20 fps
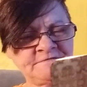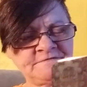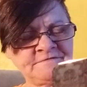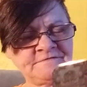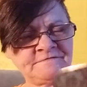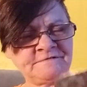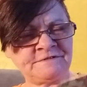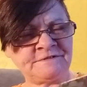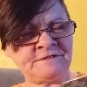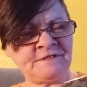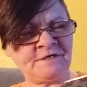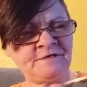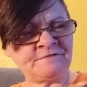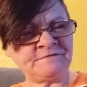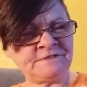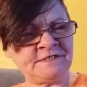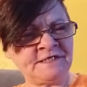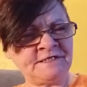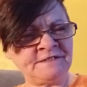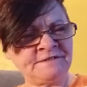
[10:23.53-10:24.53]
The dog
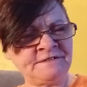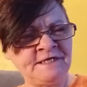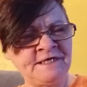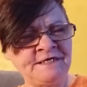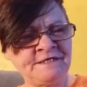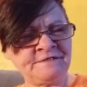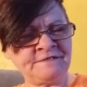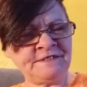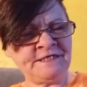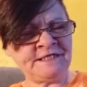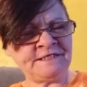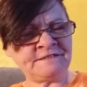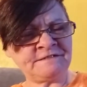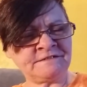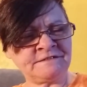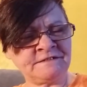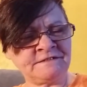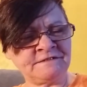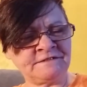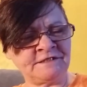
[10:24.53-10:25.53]
down there,
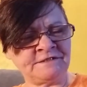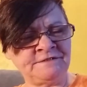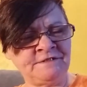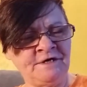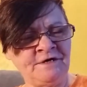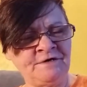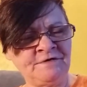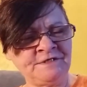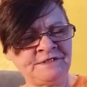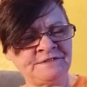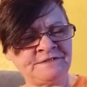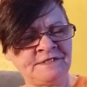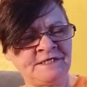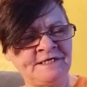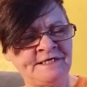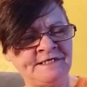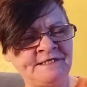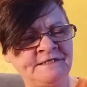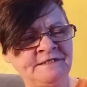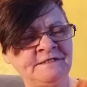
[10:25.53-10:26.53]
the dog is
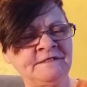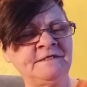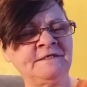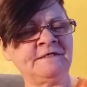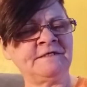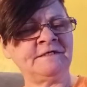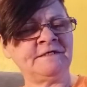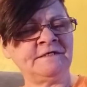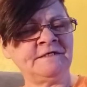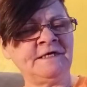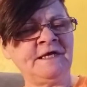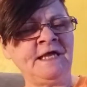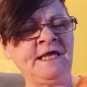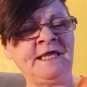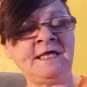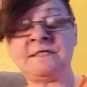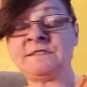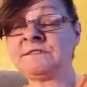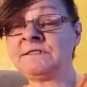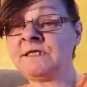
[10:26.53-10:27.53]
like,
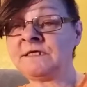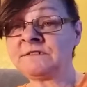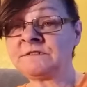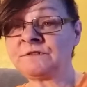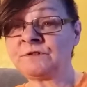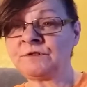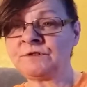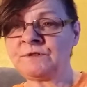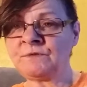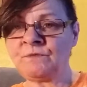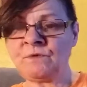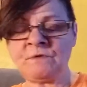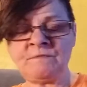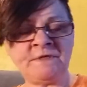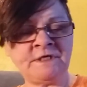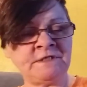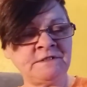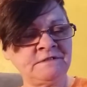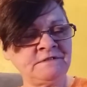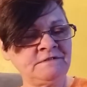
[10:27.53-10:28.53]
he's next to the
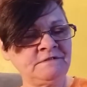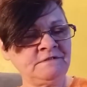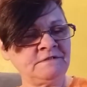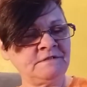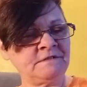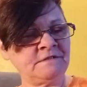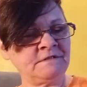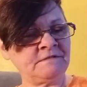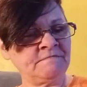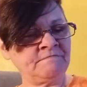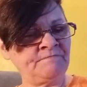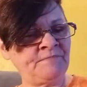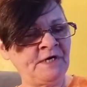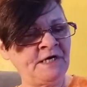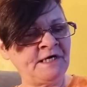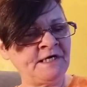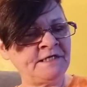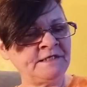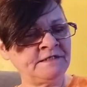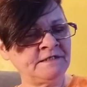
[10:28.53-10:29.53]
woman,
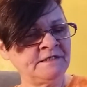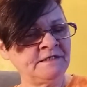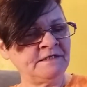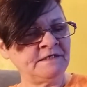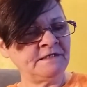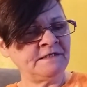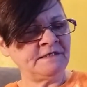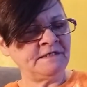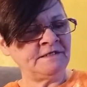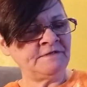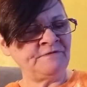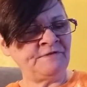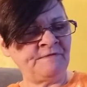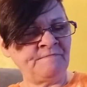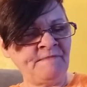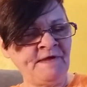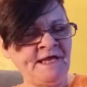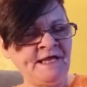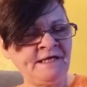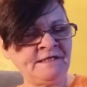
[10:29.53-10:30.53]
but the
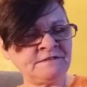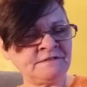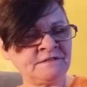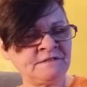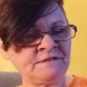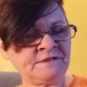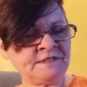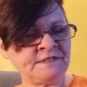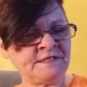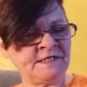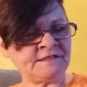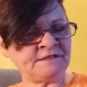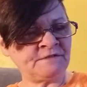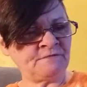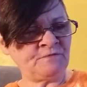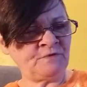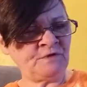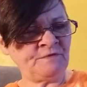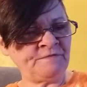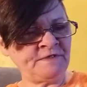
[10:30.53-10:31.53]
man's looking at the
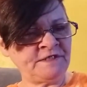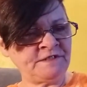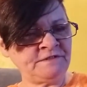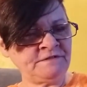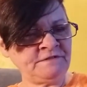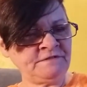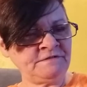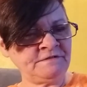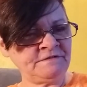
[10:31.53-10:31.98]
woman.